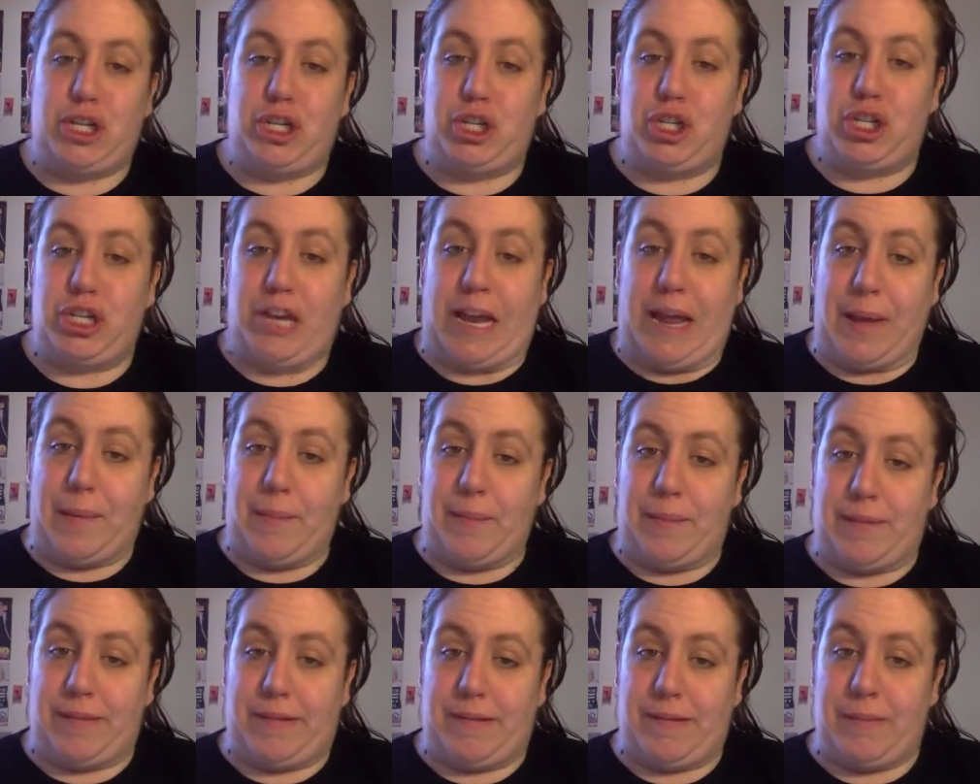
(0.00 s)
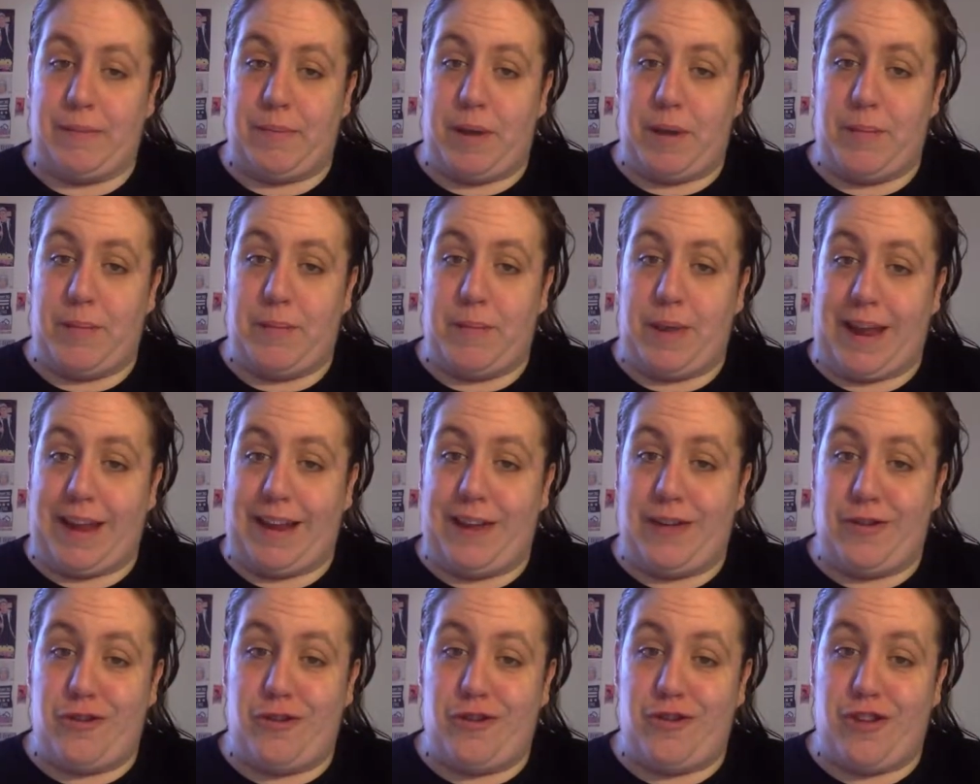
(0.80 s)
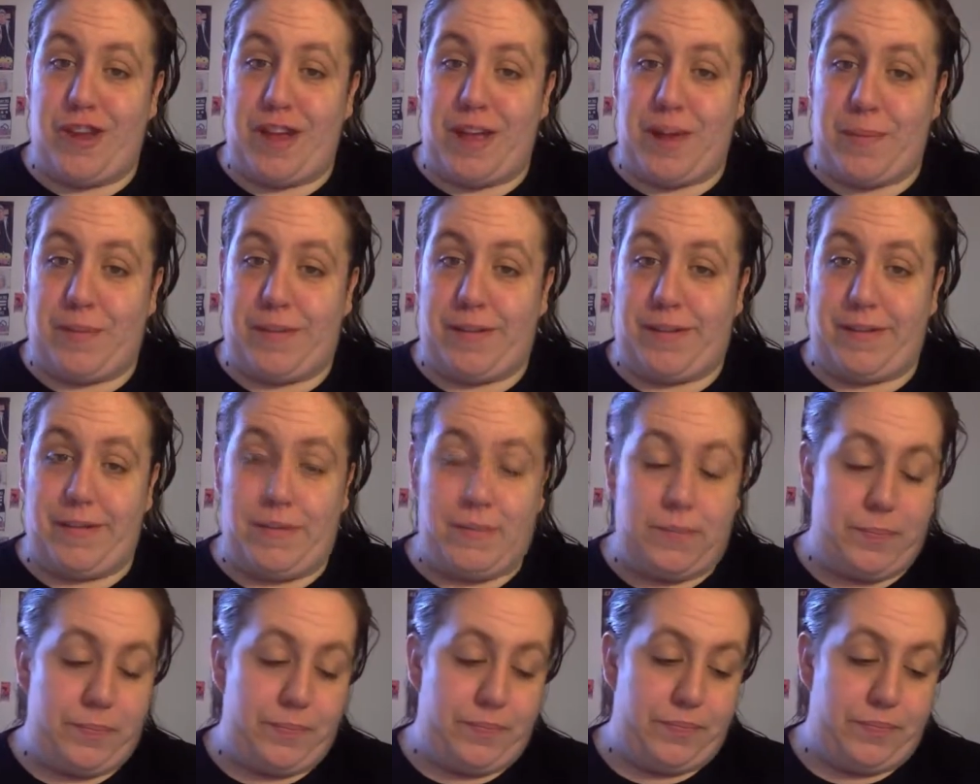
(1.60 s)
ships, my main ships.